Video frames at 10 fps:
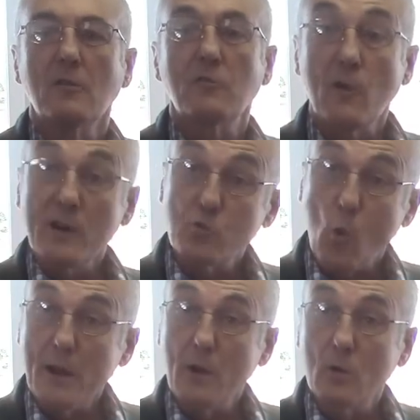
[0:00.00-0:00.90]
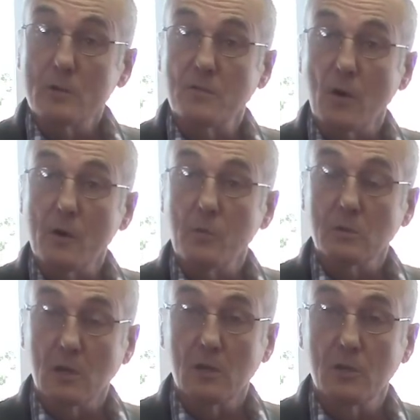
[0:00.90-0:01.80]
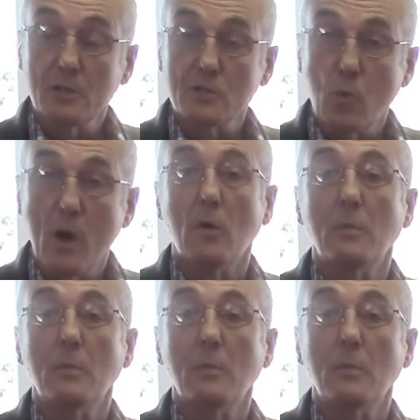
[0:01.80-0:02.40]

French white oak is very good as well,